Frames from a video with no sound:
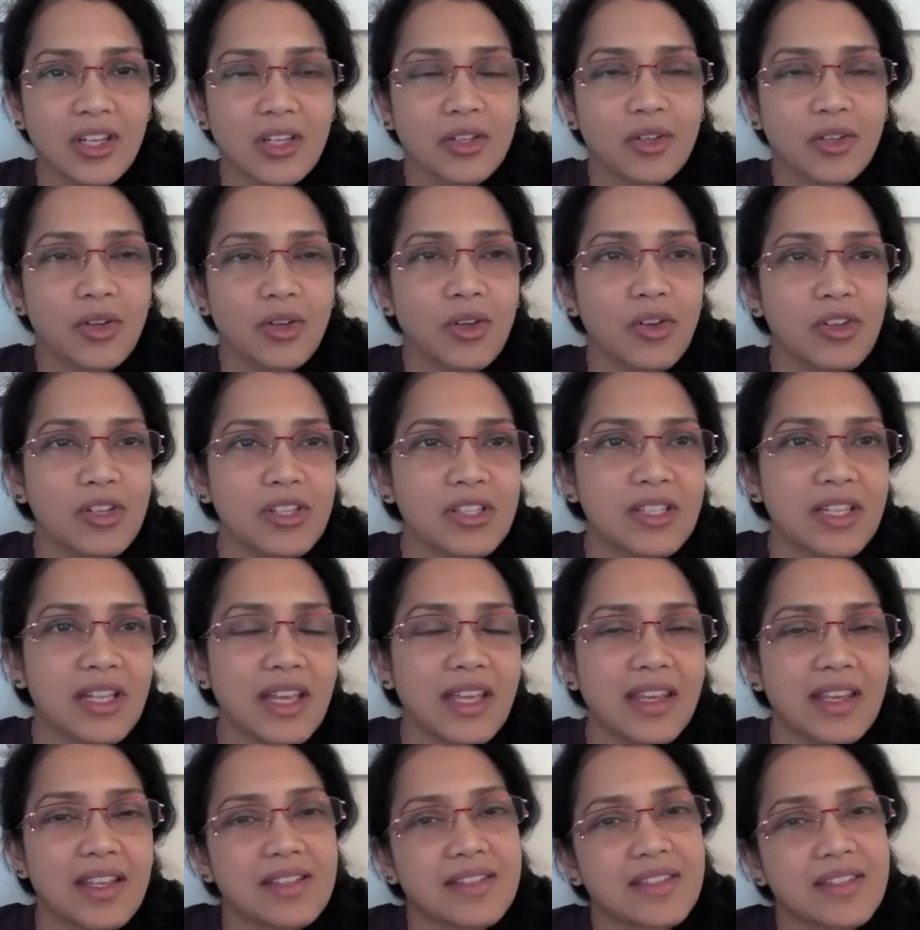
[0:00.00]
It looks
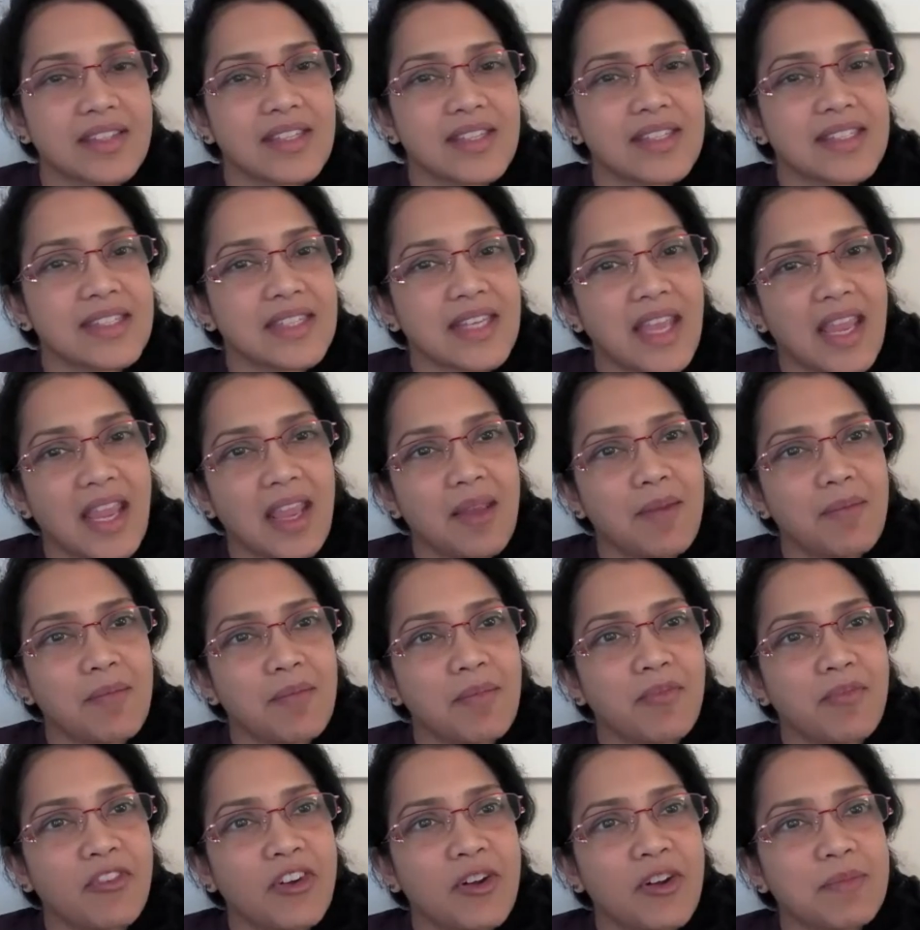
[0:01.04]
like it's the
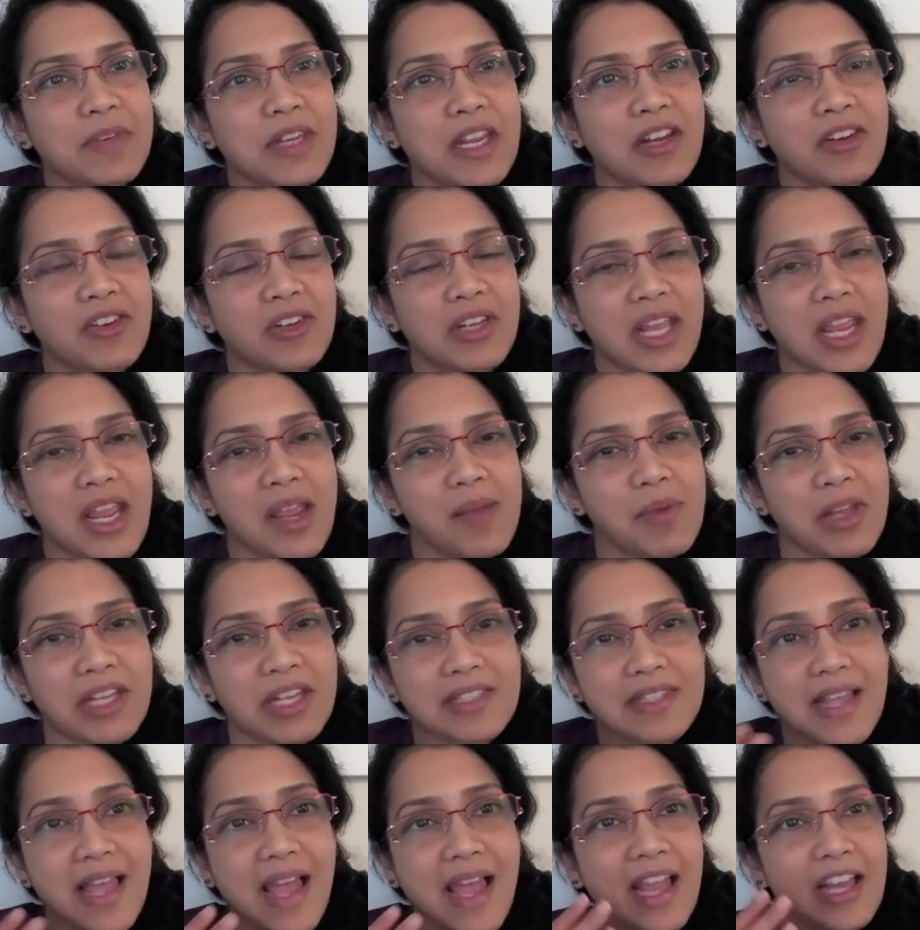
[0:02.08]
same from day to day, but
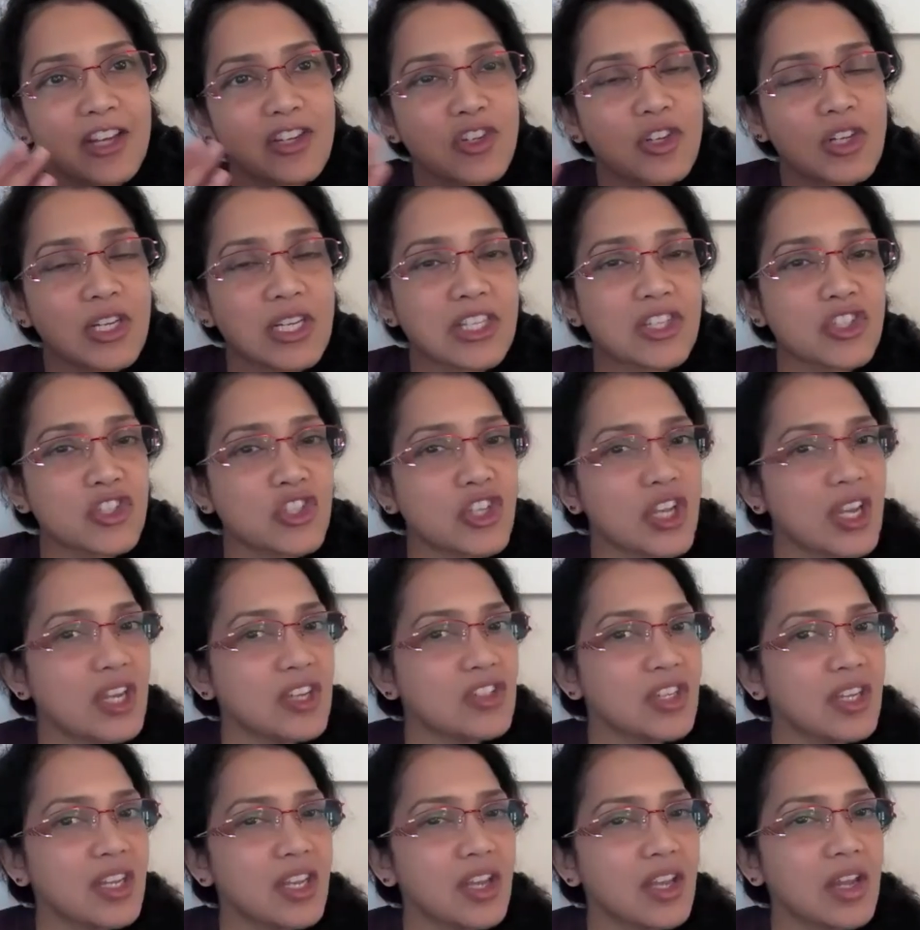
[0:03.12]
it's actually
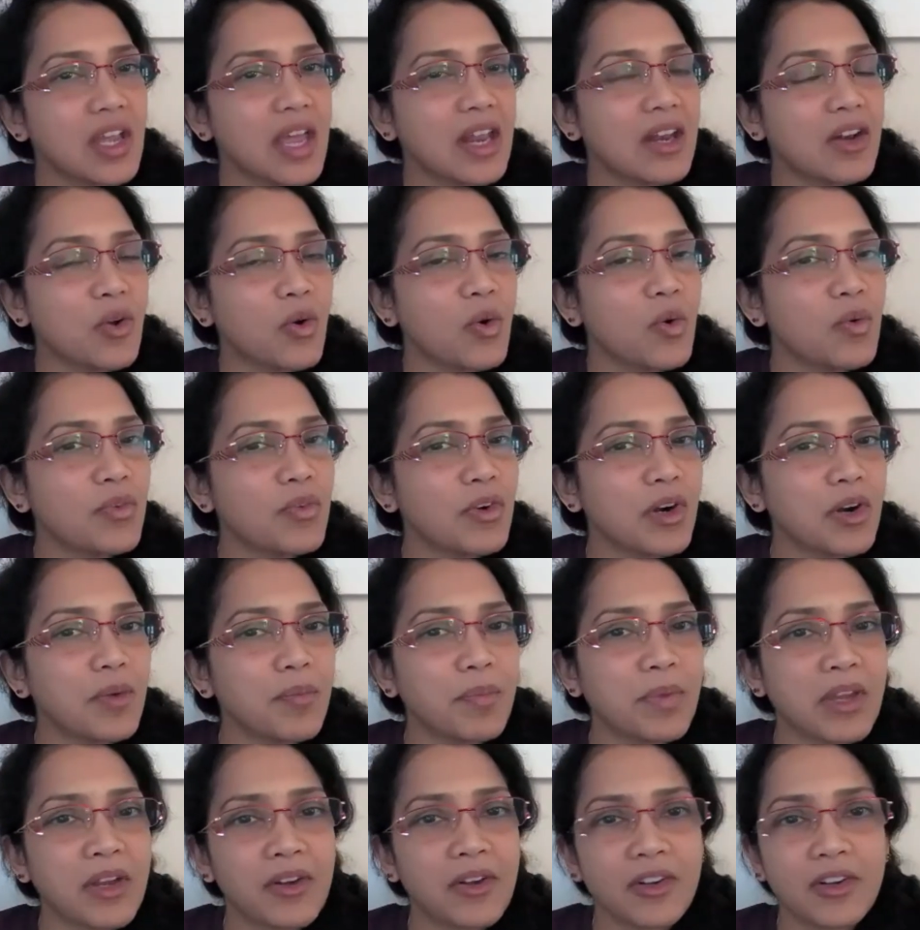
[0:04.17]
changing, and over a
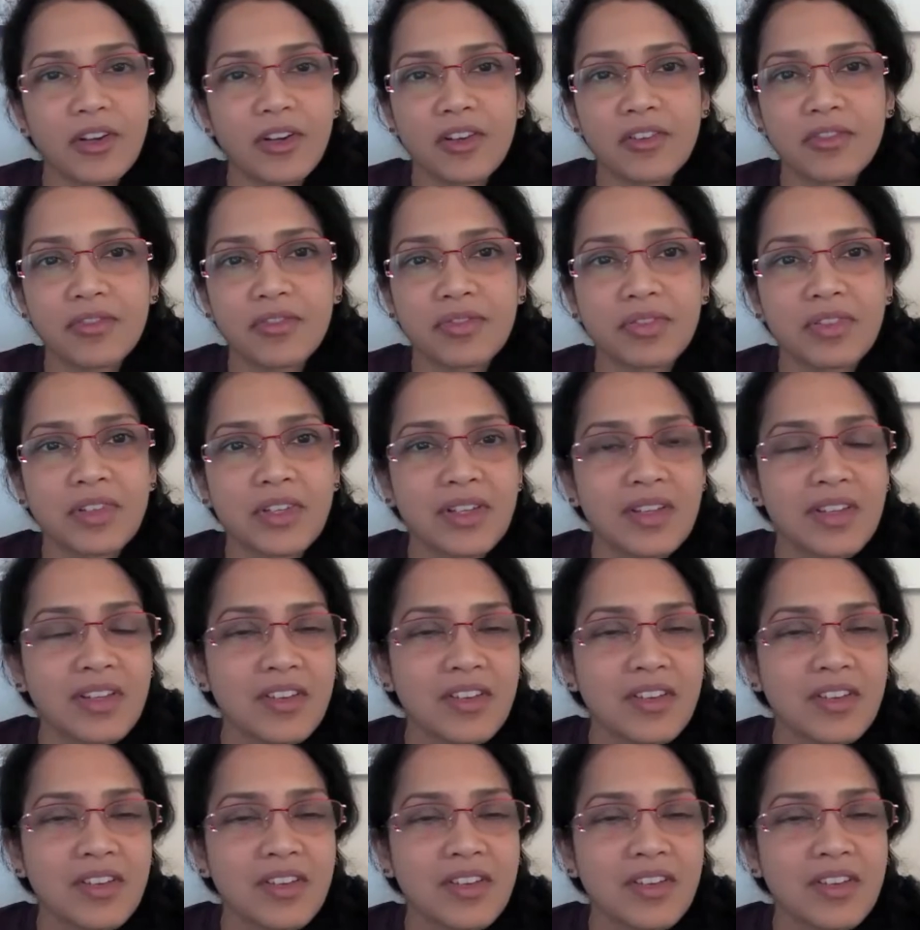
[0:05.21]
period of